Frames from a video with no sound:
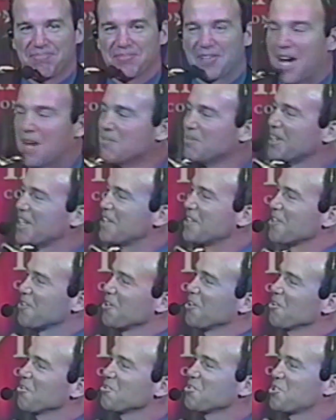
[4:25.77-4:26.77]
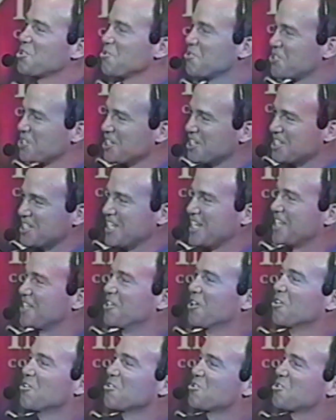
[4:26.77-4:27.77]
I believe that those who succeed,
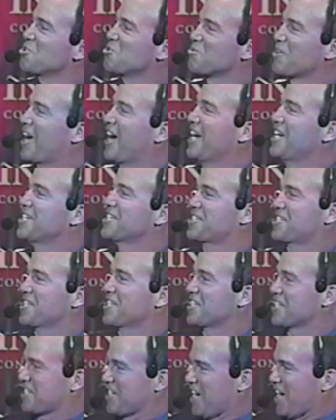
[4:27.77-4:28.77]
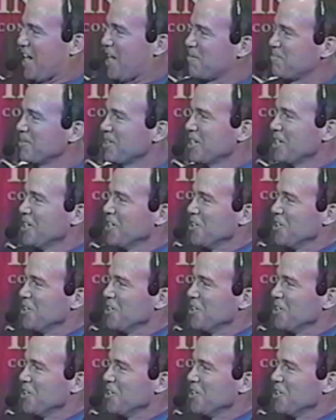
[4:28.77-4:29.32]
those who rise to the top,